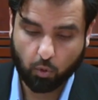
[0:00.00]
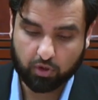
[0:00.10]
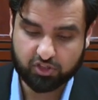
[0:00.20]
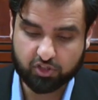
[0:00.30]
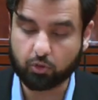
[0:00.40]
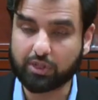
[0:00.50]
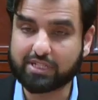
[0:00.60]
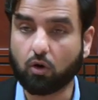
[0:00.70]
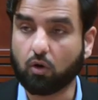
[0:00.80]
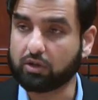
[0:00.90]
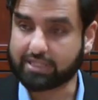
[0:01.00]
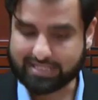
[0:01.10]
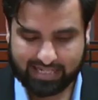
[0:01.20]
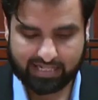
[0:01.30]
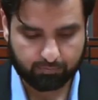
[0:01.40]
boys do it all the
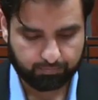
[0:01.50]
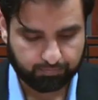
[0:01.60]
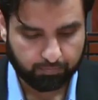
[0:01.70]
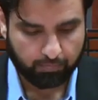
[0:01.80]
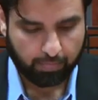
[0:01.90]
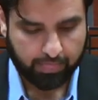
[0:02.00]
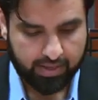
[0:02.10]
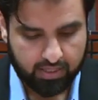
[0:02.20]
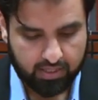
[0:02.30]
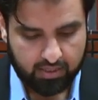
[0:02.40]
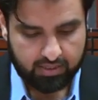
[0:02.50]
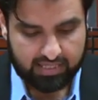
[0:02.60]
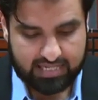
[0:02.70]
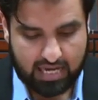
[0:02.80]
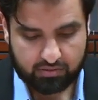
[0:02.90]
time?
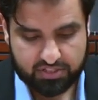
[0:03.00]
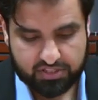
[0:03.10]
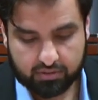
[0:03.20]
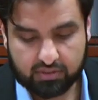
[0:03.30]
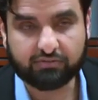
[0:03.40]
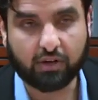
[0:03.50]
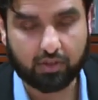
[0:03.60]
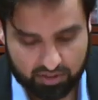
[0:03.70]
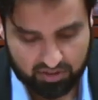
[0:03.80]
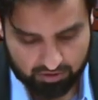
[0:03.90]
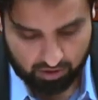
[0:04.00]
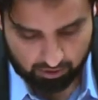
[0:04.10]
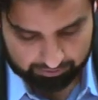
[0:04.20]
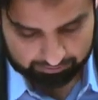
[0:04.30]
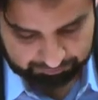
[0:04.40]
Let's now consider the following
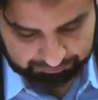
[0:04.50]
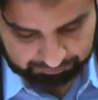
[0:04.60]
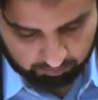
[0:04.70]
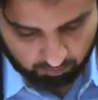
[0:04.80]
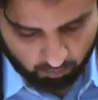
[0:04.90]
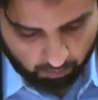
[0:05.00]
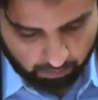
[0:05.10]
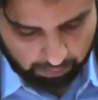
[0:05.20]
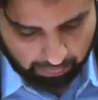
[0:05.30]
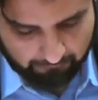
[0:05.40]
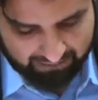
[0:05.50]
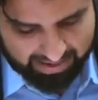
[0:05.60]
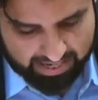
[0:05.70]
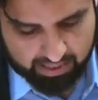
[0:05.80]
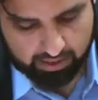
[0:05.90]
scenario.
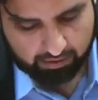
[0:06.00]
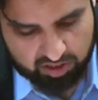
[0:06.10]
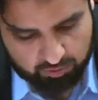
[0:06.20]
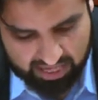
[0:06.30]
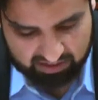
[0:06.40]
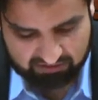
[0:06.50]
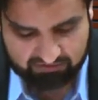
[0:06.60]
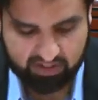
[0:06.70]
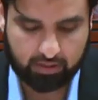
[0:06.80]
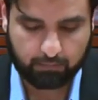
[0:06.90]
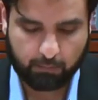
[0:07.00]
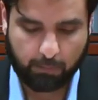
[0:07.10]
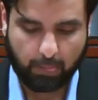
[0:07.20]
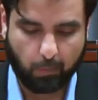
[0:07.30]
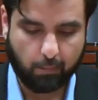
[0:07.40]
A charismatic figure,
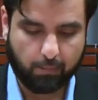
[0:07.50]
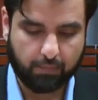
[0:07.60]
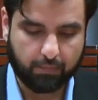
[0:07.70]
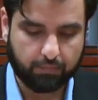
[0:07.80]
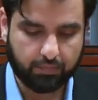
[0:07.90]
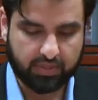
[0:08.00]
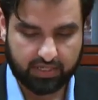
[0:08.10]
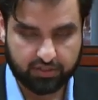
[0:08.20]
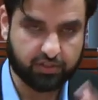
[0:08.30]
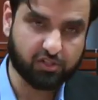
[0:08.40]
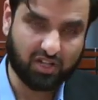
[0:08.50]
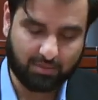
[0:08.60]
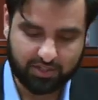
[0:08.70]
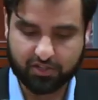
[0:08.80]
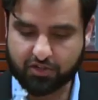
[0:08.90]
that is in
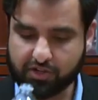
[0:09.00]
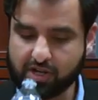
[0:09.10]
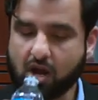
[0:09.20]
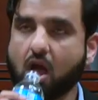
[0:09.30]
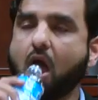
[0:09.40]
Islamic history,